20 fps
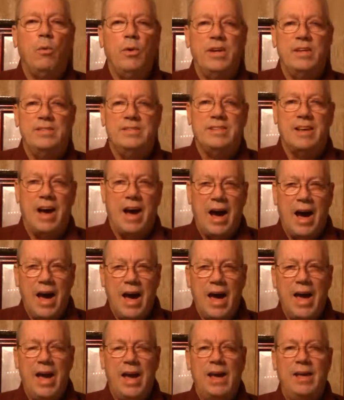
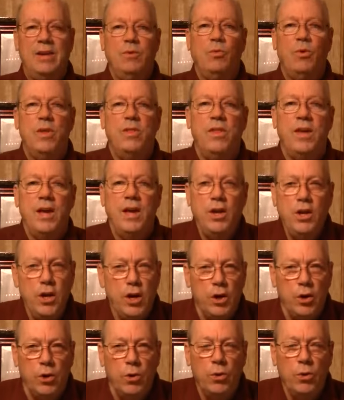reside within
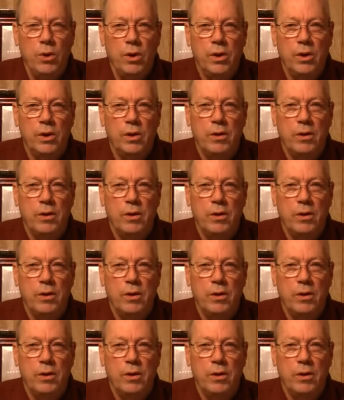you,